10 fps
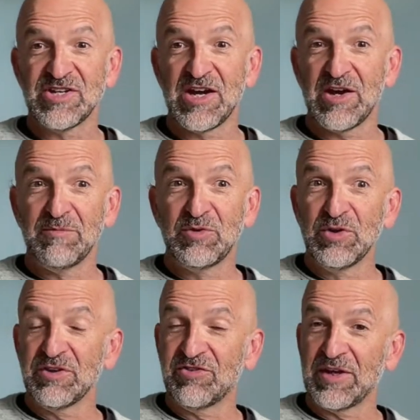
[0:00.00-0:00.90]
Now I'm
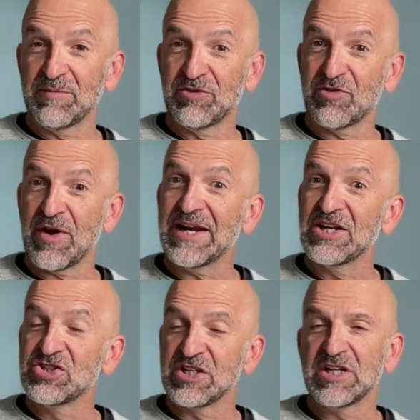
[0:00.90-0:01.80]
doing the same
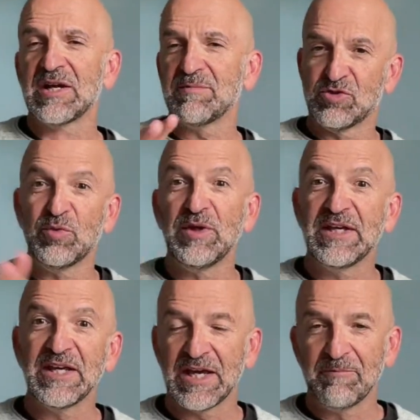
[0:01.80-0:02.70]
strategy and I'm
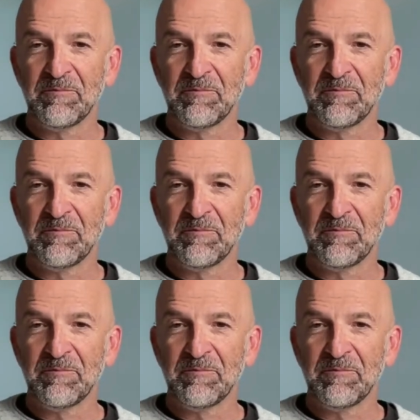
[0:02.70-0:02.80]
tweaking it,